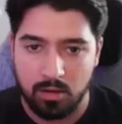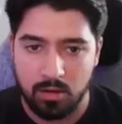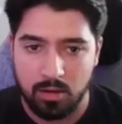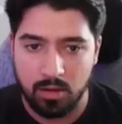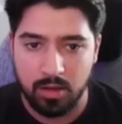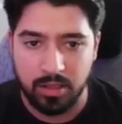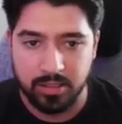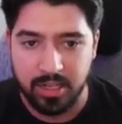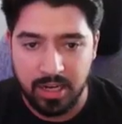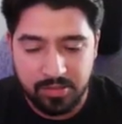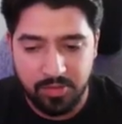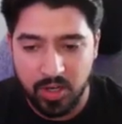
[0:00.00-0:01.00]
In
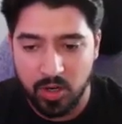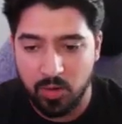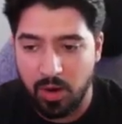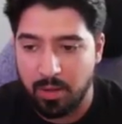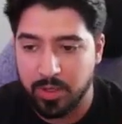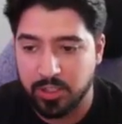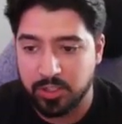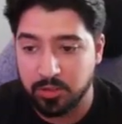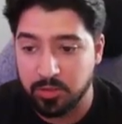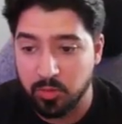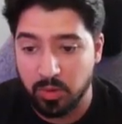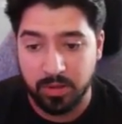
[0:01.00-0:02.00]
today's video, I'm going to show
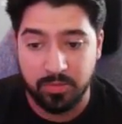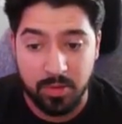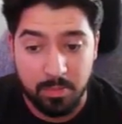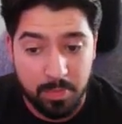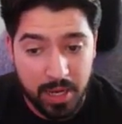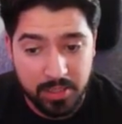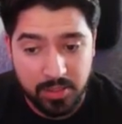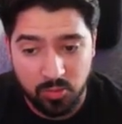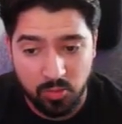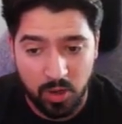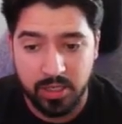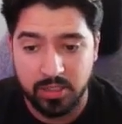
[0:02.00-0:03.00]
you one of the best
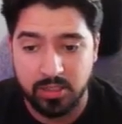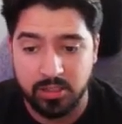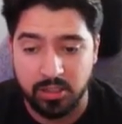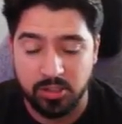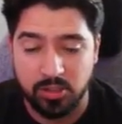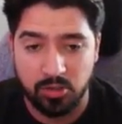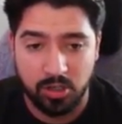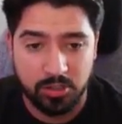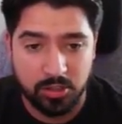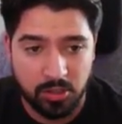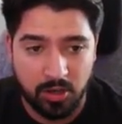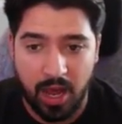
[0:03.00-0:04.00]
ways to structure
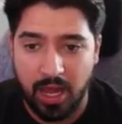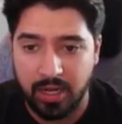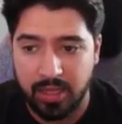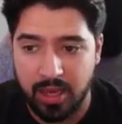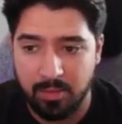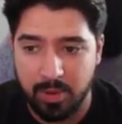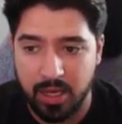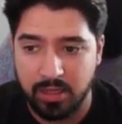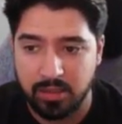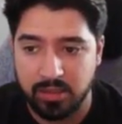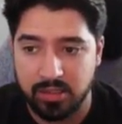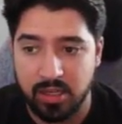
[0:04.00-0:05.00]
your ad
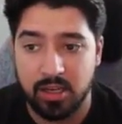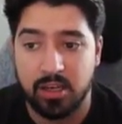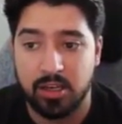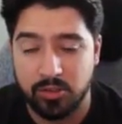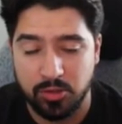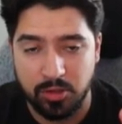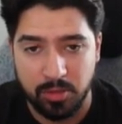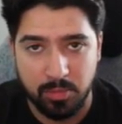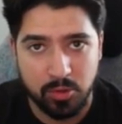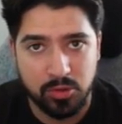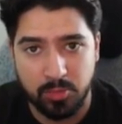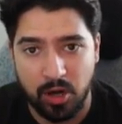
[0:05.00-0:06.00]
campaigns so you can
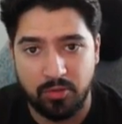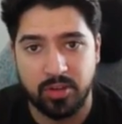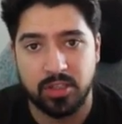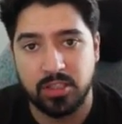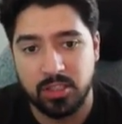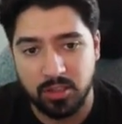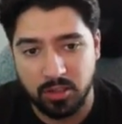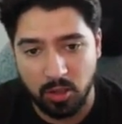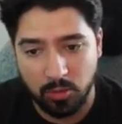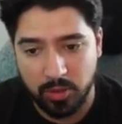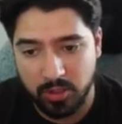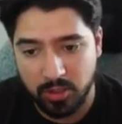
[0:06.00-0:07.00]
boost profits, lower
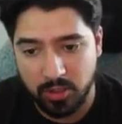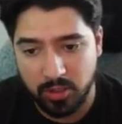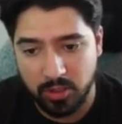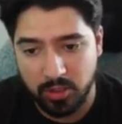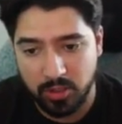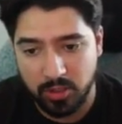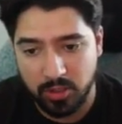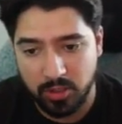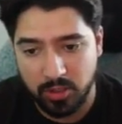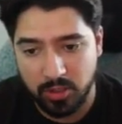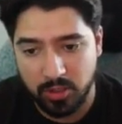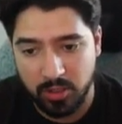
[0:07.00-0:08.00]
your cost per lead,
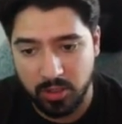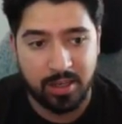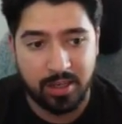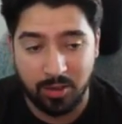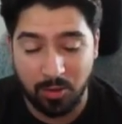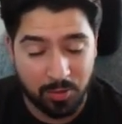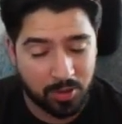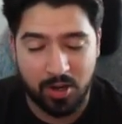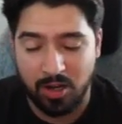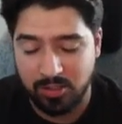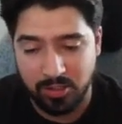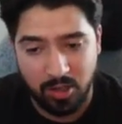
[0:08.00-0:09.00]
lower your
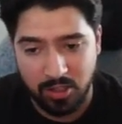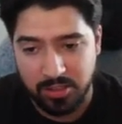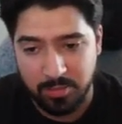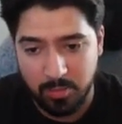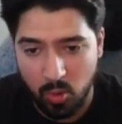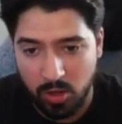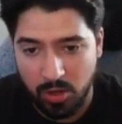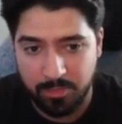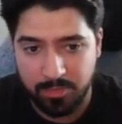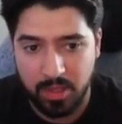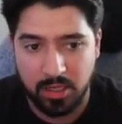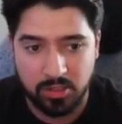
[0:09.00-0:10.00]
costs across the board,
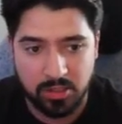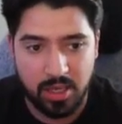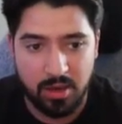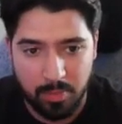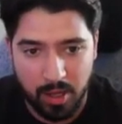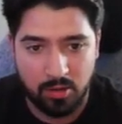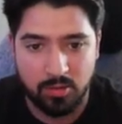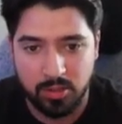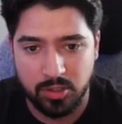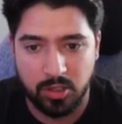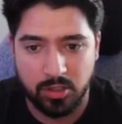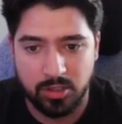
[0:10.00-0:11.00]
and just get better
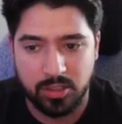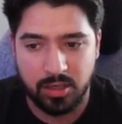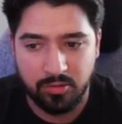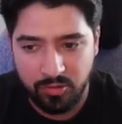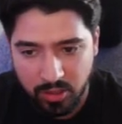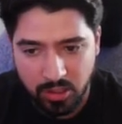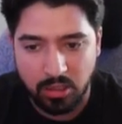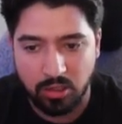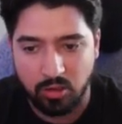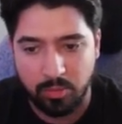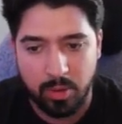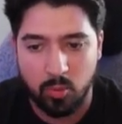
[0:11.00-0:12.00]
results and feel a little
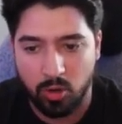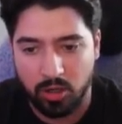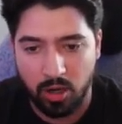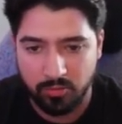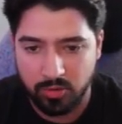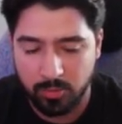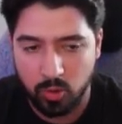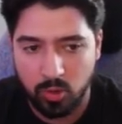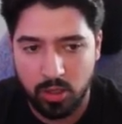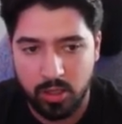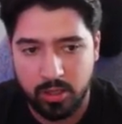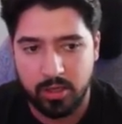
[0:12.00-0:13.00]
bit more comfortable
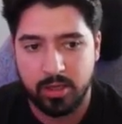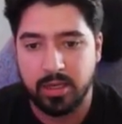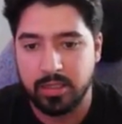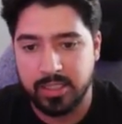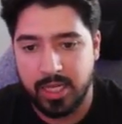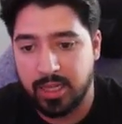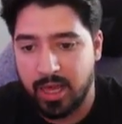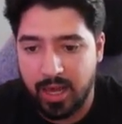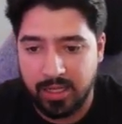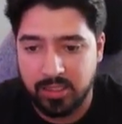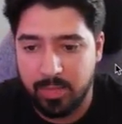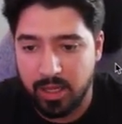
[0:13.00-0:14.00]
inside of the
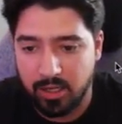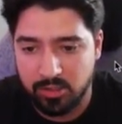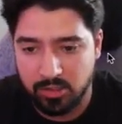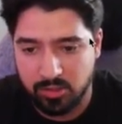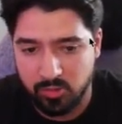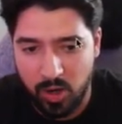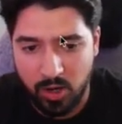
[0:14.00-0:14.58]
ads manager as well.